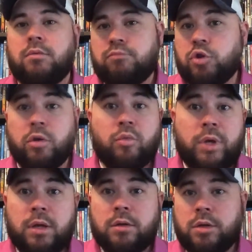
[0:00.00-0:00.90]
during the
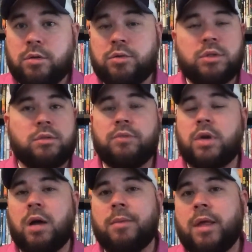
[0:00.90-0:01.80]
week, you just leave
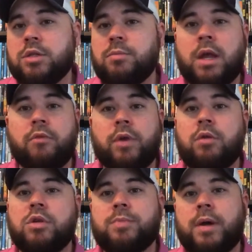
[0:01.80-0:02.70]
comments, make a video
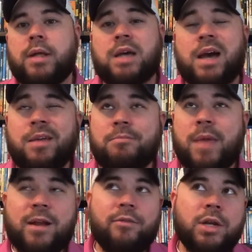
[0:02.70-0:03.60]
response. I
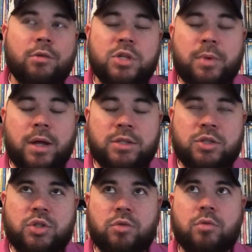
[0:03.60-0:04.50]
made a video response
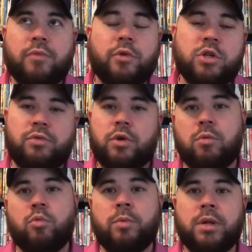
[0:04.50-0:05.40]
to the first
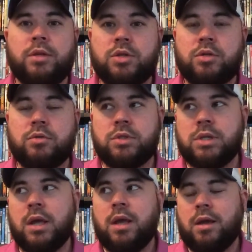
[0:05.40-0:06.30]
film, Woman in the Dunes,
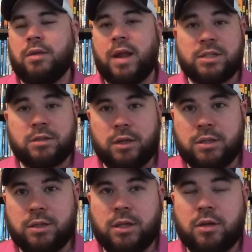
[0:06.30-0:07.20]
and then accidentally
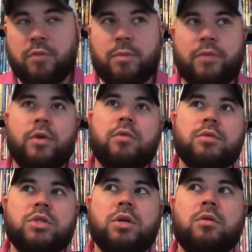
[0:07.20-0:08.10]
deleted it off my phone.
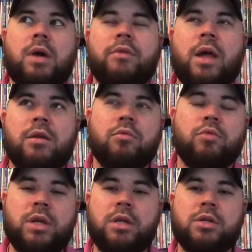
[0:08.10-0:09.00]
So I've got to
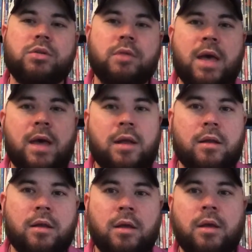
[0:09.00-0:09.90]
redo that.
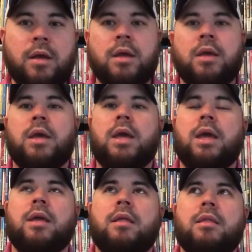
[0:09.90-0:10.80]

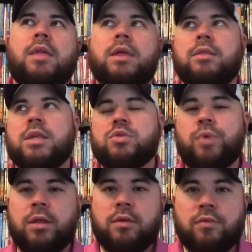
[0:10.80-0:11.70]
And I think this
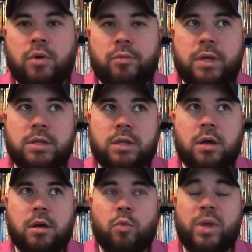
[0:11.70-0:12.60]
week the film is
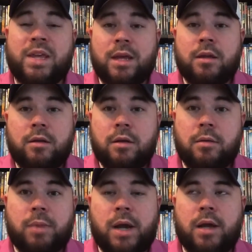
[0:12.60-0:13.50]
Weekend
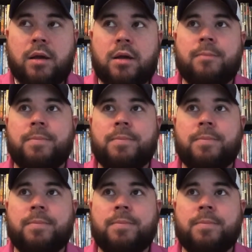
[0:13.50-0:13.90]
by